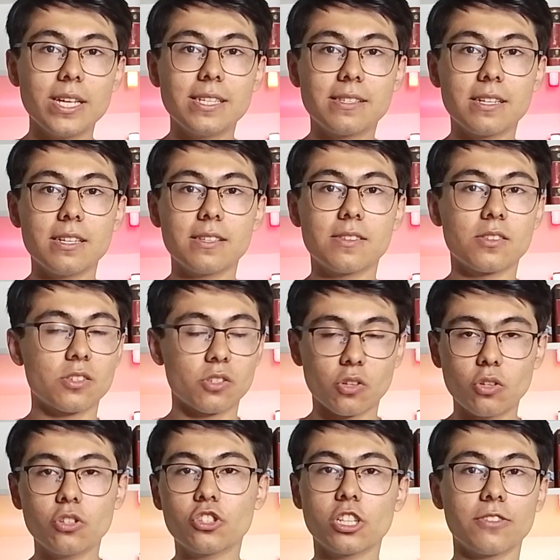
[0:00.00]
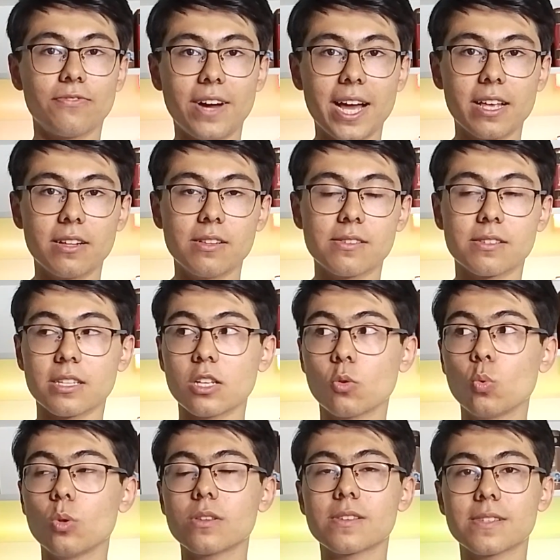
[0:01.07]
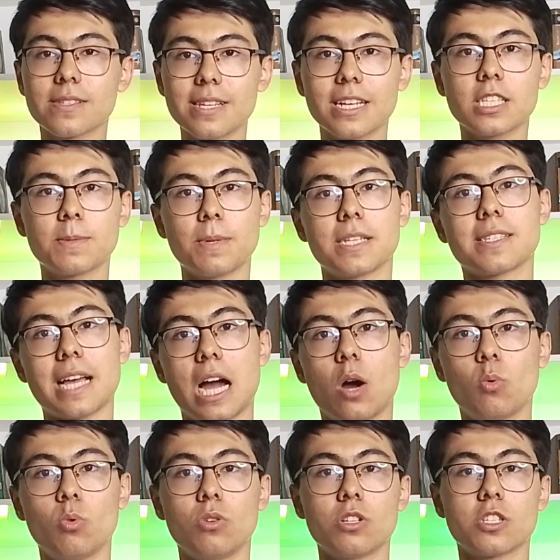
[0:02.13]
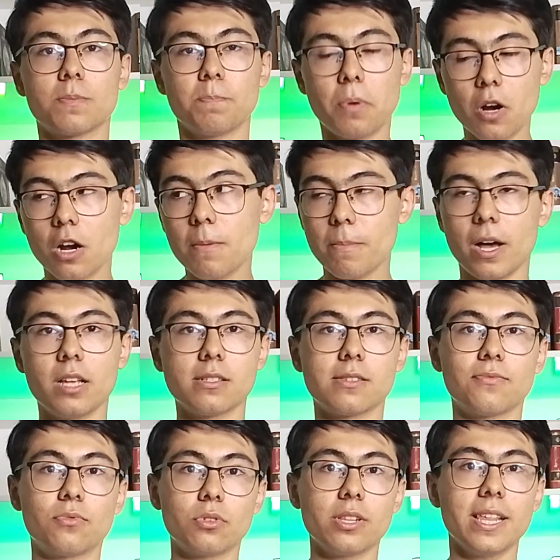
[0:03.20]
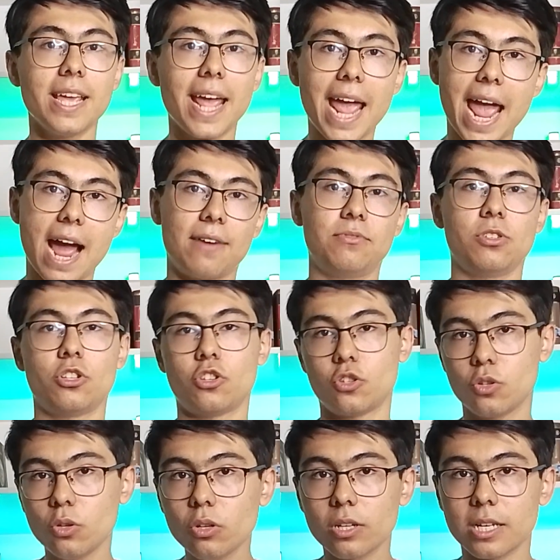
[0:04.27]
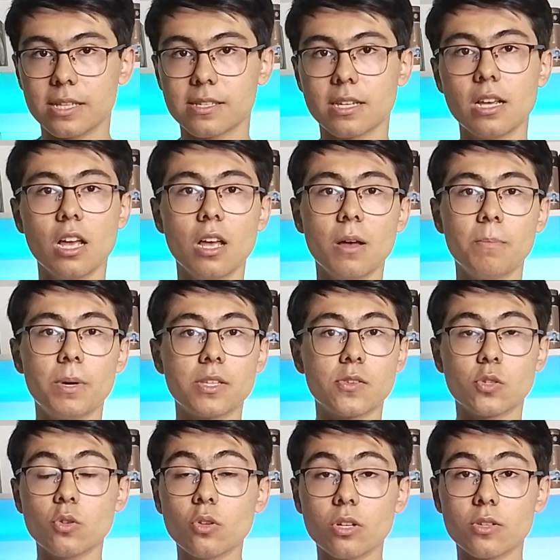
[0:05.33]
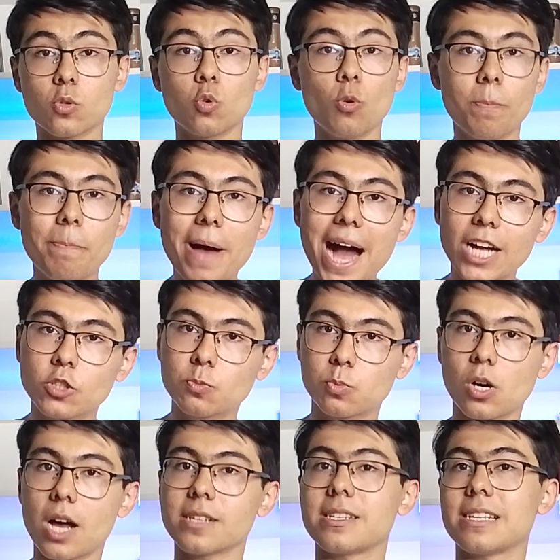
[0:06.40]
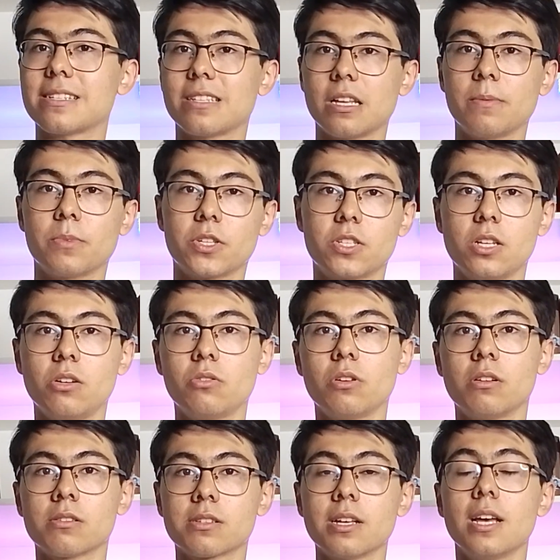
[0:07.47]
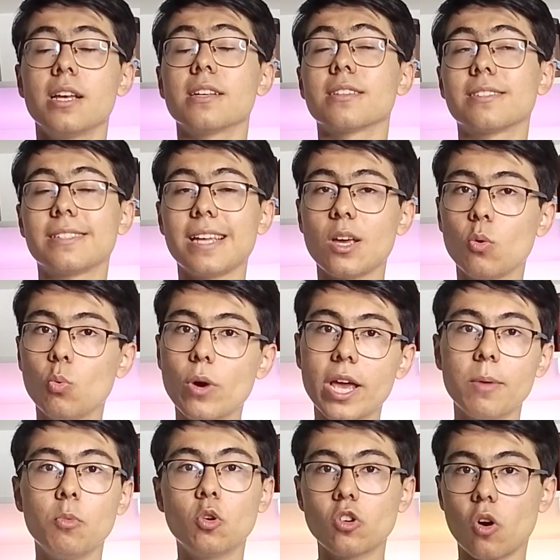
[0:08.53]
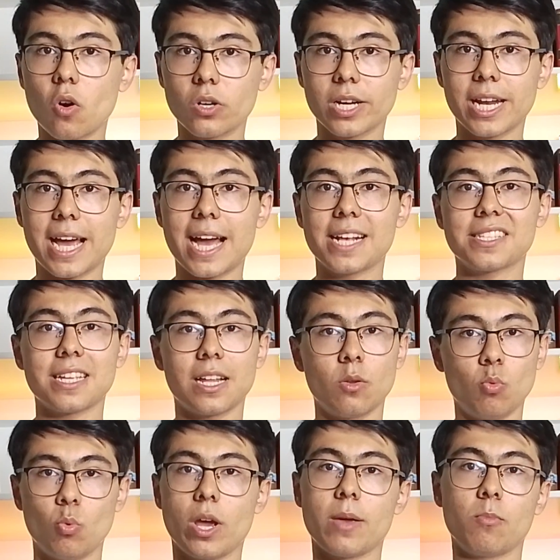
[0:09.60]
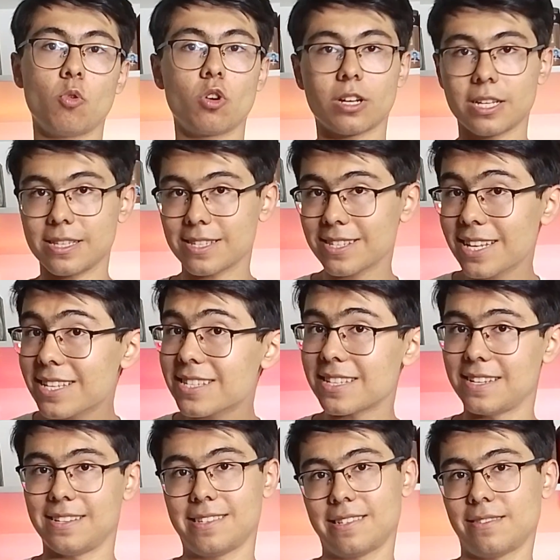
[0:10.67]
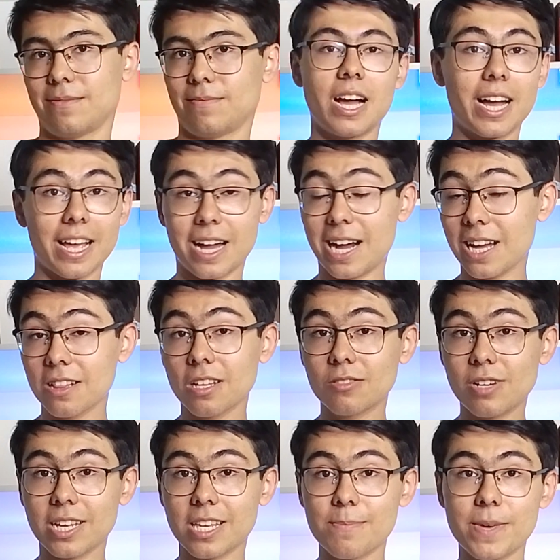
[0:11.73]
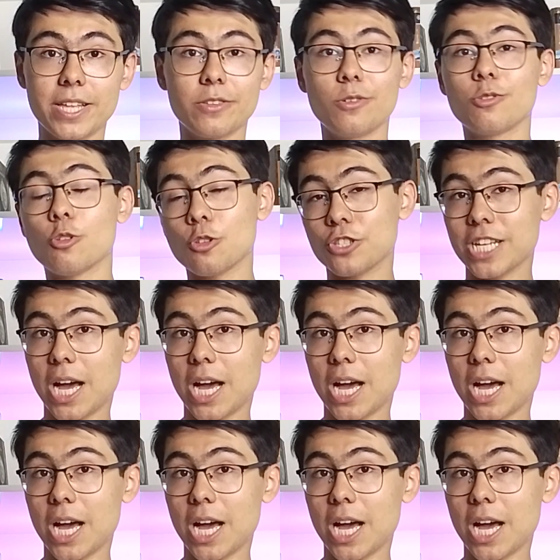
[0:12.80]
wasted searching files equals 6+ hours per month for the average student. But students who batch process their materials stay way more organized and way more consistent. I highly recommend you to